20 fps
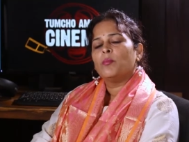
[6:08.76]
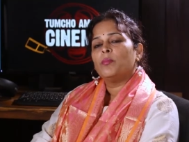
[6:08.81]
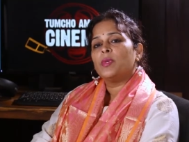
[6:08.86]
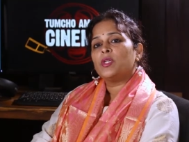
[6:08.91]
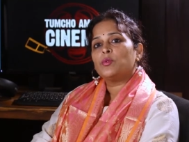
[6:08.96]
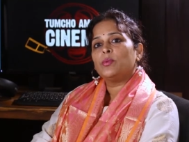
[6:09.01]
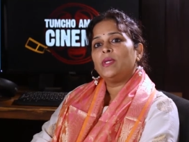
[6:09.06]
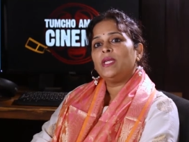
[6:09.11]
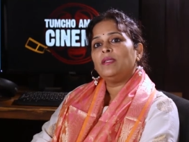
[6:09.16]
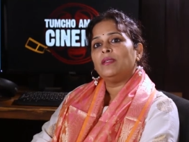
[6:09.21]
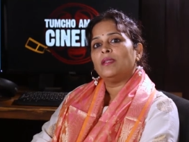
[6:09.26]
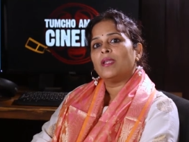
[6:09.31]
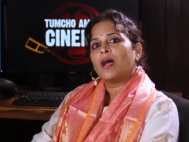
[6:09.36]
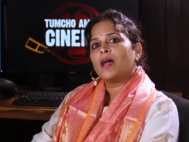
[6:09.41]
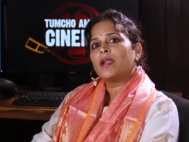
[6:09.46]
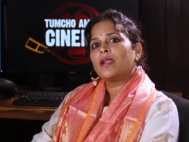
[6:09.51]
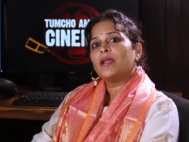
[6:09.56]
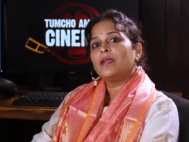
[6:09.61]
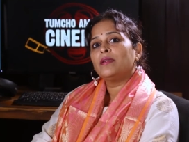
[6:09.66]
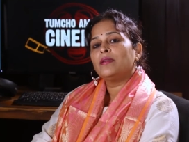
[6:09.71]
between
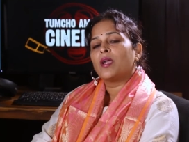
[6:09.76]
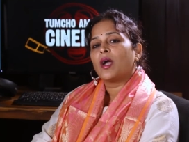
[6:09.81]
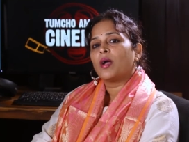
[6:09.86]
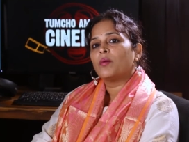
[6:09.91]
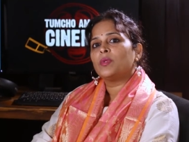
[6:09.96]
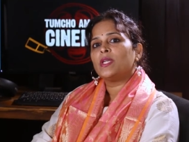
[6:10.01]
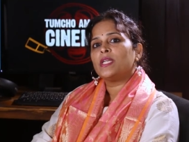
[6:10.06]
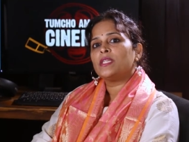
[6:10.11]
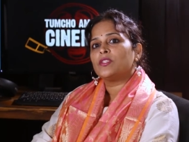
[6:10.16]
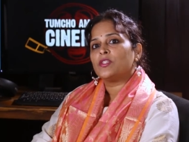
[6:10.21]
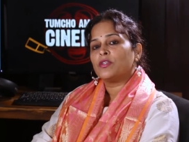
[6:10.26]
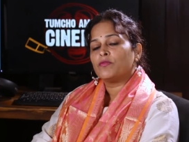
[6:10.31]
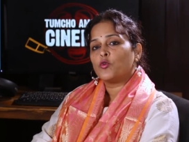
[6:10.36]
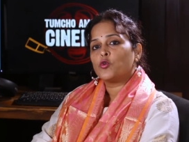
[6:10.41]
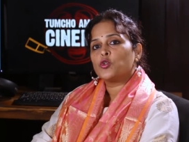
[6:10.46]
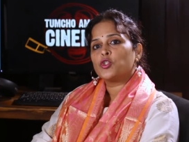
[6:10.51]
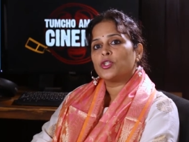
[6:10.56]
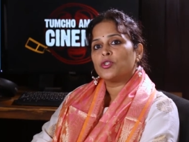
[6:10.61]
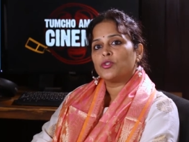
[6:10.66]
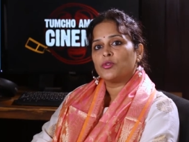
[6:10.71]
Narayan Kamble's
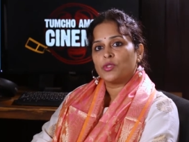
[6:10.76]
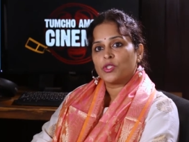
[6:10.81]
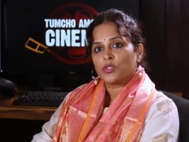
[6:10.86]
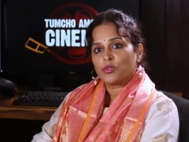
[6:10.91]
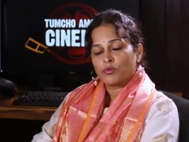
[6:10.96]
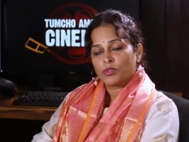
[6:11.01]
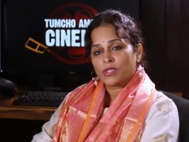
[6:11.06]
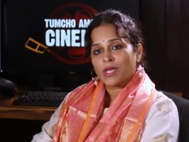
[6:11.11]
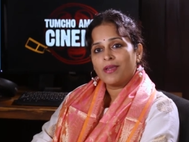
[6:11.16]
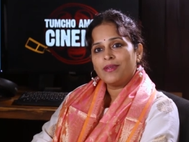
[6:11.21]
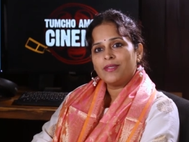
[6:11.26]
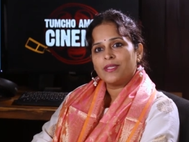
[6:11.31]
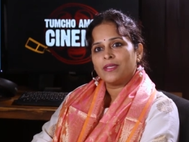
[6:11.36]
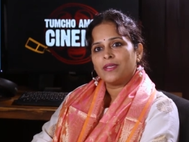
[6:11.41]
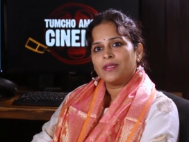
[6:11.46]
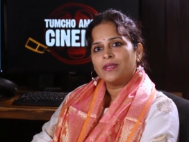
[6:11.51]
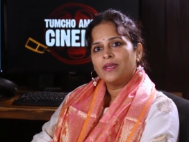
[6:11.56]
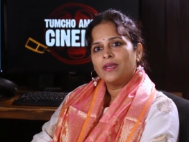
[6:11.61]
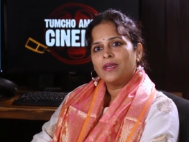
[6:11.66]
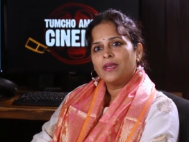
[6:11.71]
devotion to the
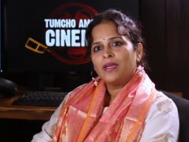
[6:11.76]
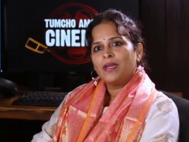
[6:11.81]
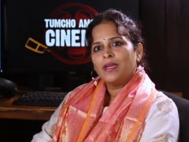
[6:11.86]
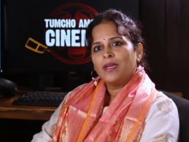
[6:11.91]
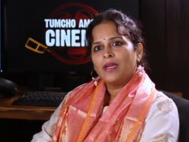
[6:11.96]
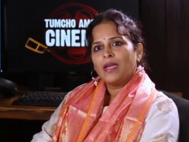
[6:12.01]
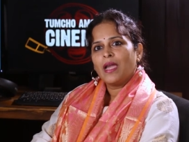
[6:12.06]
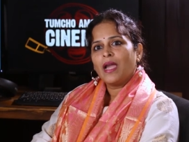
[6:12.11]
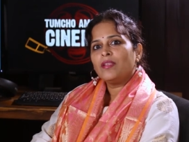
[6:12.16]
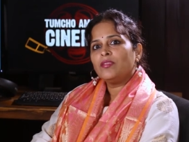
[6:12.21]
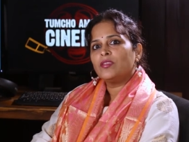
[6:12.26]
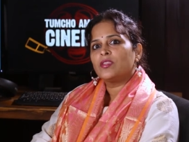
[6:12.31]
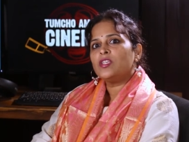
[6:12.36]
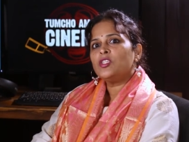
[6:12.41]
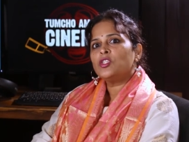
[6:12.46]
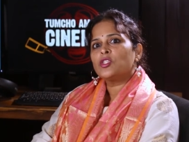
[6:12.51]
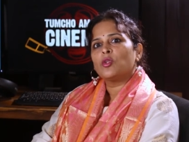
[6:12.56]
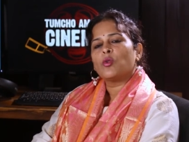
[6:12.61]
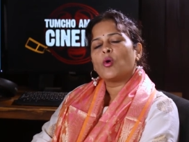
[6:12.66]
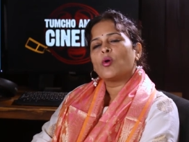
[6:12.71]
society and
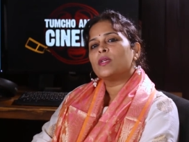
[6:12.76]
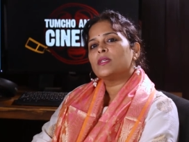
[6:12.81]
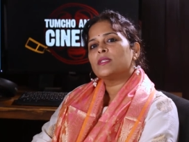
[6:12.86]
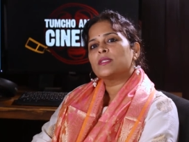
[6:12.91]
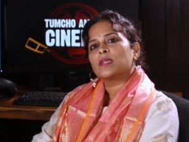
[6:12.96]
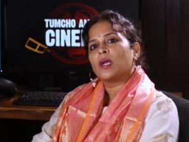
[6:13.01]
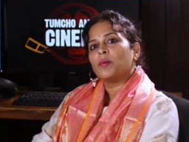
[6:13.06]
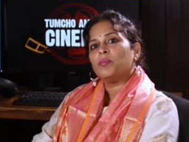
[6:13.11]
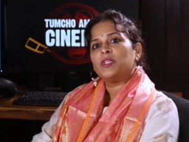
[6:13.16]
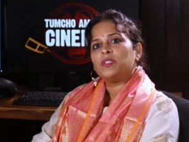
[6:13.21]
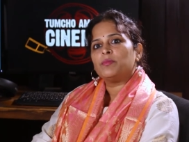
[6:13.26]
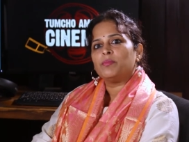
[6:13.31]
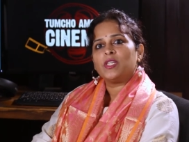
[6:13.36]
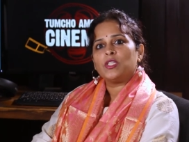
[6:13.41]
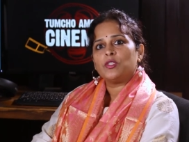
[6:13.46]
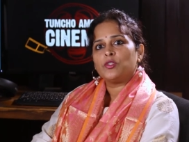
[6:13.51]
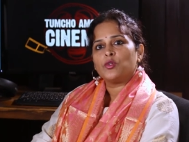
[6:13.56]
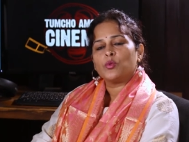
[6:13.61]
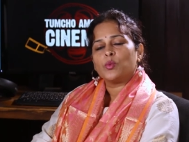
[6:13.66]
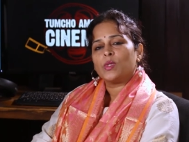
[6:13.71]
this lawyer's
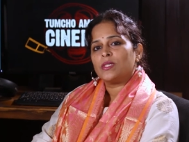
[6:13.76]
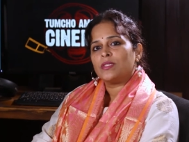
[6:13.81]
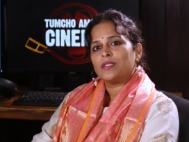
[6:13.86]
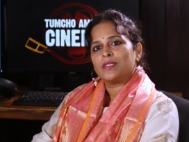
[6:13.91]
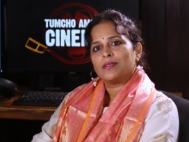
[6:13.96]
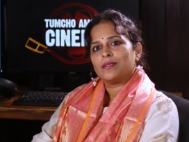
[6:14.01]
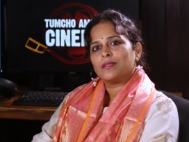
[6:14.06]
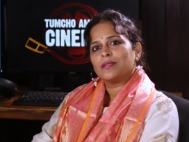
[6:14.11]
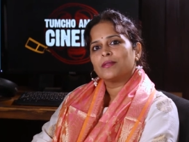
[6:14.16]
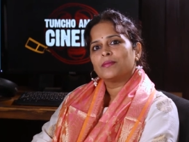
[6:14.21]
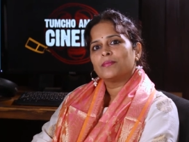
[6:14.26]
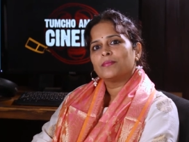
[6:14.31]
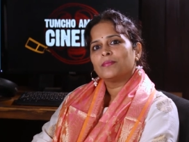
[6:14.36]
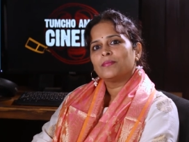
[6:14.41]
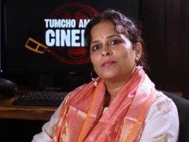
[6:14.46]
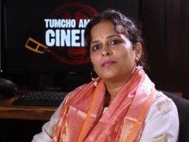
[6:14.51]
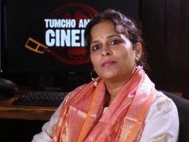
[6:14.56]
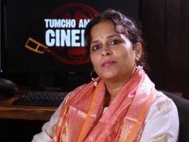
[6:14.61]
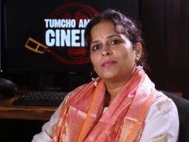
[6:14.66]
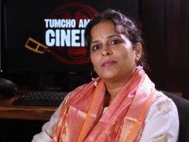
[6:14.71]
commitment towards it.
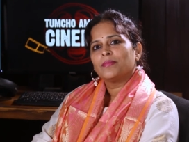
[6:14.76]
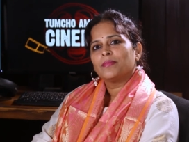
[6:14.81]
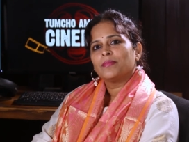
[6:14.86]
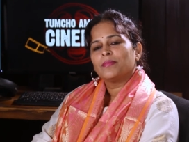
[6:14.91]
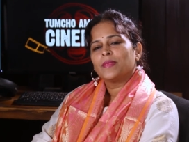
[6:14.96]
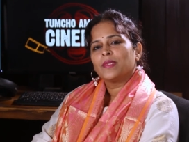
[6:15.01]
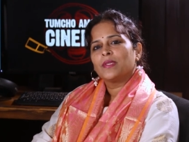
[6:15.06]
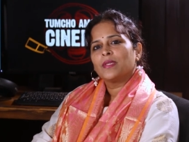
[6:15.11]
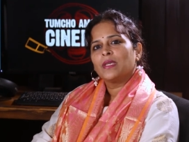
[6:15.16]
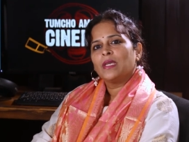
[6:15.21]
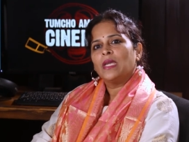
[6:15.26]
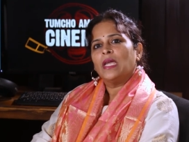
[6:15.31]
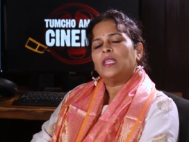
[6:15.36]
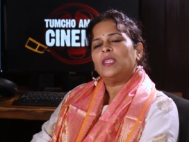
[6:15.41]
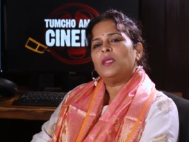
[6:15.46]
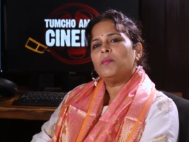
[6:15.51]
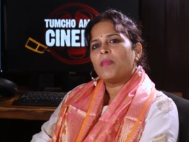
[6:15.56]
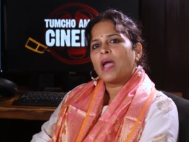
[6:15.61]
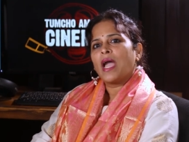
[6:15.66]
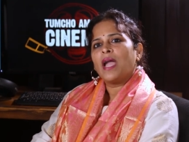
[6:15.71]

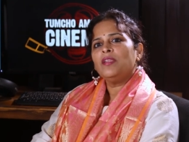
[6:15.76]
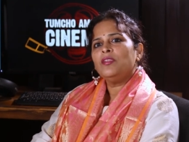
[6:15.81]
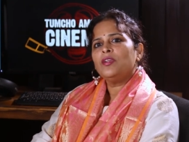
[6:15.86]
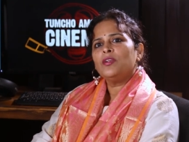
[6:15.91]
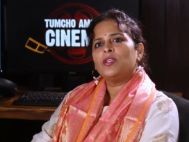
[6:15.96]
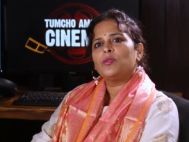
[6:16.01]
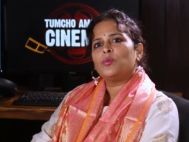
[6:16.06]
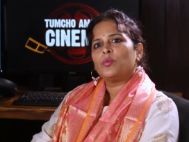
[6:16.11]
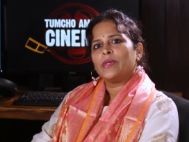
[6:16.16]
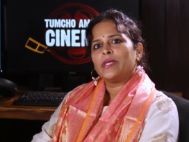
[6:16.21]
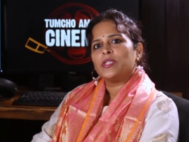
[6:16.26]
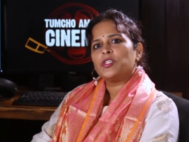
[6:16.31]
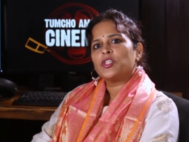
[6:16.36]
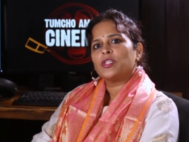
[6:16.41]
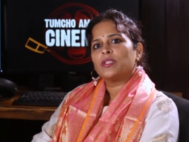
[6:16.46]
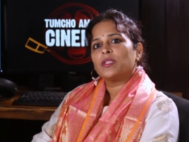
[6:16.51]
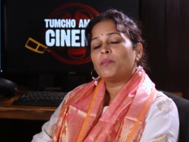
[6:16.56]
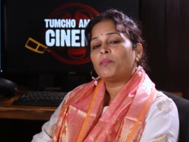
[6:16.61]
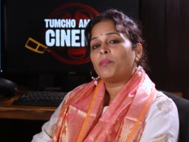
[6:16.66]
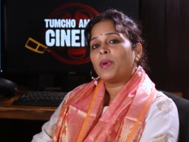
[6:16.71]
The manner in
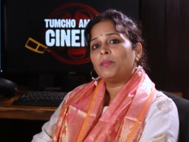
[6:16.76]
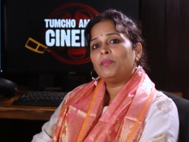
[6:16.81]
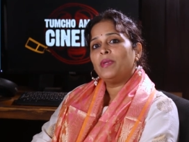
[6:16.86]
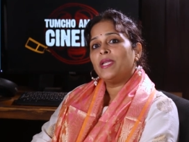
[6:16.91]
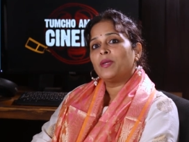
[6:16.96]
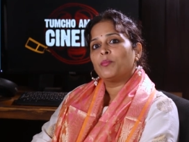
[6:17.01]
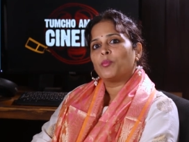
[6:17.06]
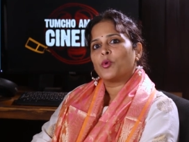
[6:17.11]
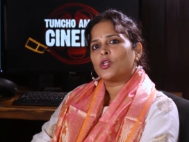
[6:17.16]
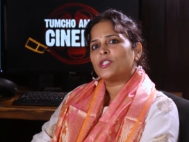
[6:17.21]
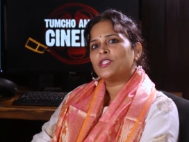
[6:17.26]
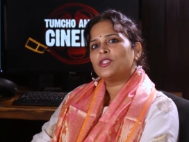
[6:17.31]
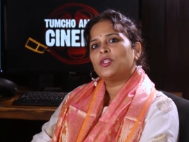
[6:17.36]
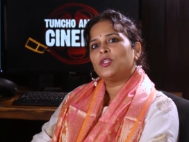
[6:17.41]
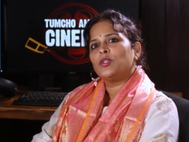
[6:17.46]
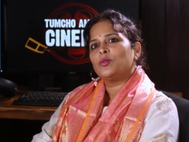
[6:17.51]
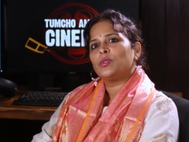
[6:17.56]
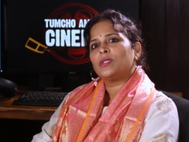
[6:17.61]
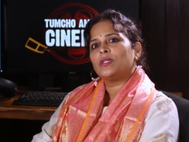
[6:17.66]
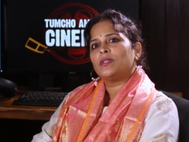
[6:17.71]
which the public
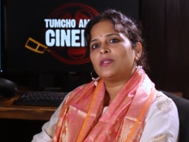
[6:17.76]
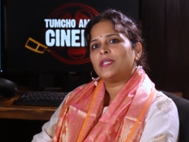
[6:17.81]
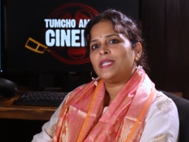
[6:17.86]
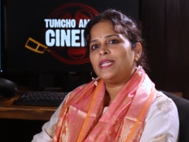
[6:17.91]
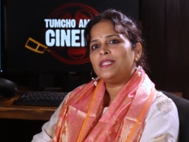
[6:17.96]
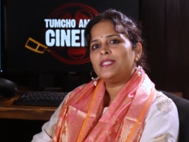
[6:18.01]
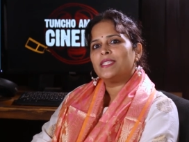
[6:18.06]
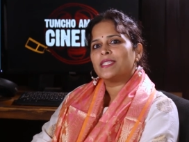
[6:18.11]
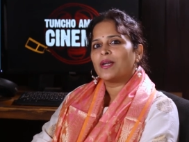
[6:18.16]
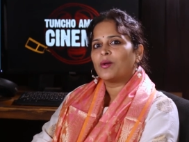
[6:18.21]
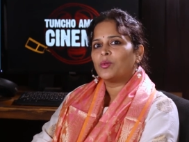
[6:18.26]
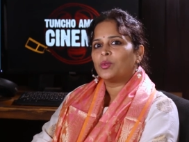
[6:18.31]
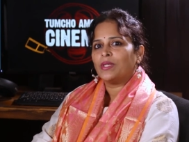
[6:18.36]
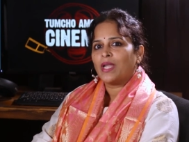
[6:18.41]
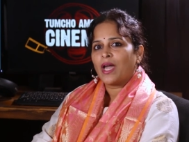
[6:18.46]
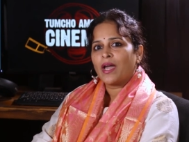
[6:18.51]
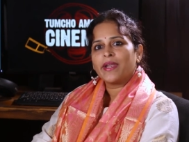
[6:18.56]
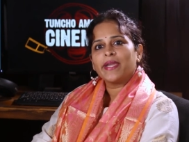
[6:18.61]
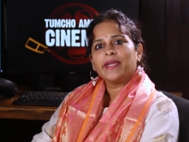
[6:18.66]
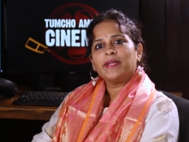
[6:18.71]
prosecutor reads out
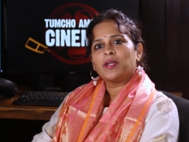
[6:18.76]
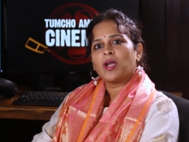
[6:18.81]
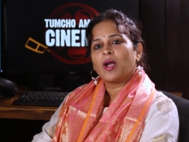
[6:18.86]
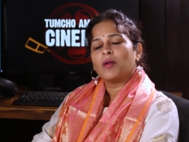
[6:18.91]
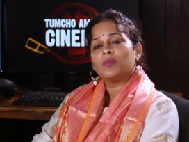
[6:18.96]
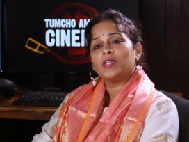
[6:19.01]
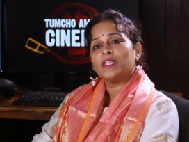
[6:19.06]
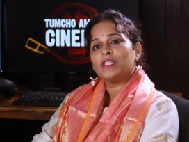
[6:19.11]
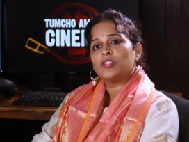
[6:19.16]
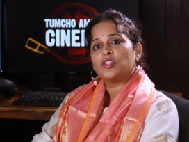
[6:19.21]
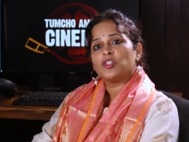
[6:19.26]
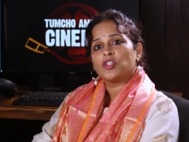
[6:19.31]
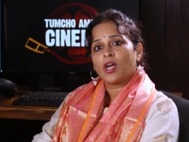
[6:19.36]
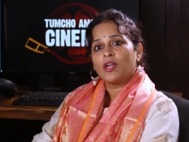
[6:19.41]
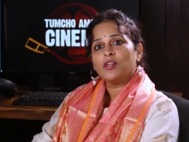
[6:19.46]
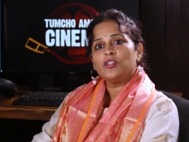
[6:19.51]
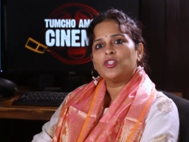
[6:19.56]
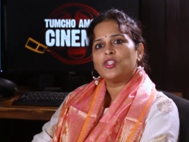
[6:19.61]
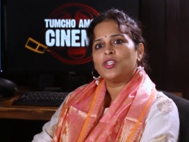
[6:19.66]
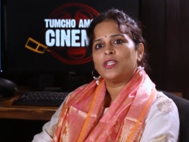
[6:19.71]
Narayan Kamble's
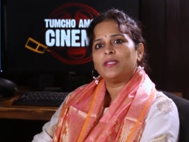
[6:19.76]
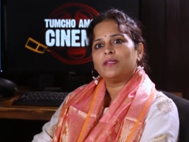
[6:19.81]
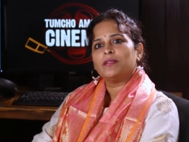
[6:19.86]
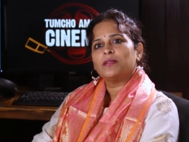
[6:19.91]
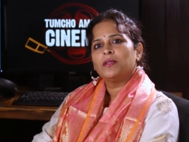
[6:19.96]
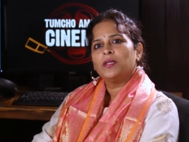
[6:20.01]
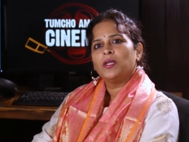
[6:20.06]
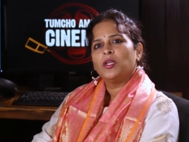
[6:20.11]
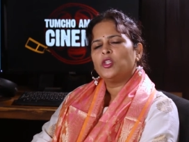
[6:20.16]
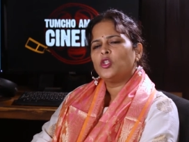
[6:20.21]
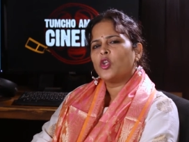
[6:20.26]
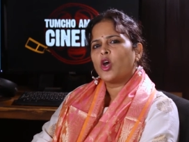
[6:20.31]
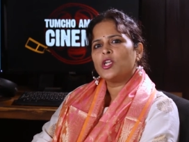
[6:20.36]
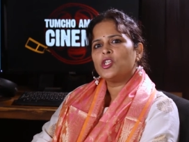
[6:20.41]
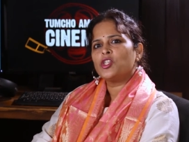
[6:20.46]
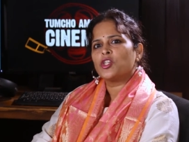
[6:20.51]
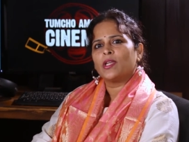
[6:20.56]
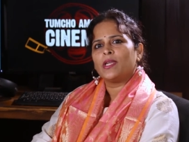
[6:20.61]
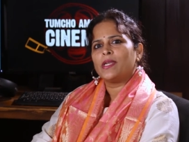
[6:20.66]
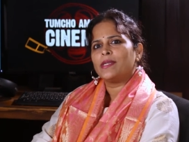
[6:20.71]
charge sheet
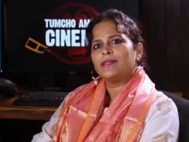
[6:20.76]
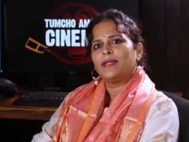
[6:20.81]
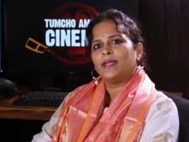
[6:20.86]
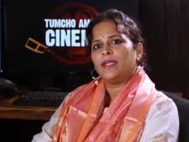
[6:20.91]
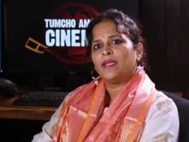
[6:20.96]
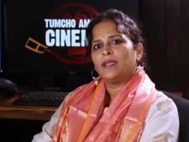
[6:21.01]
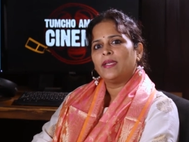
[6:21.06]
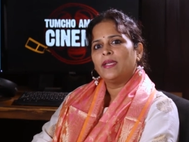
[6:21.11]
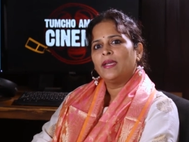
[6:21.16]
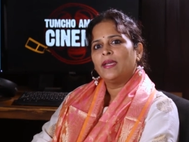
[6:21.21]
nonchalantly,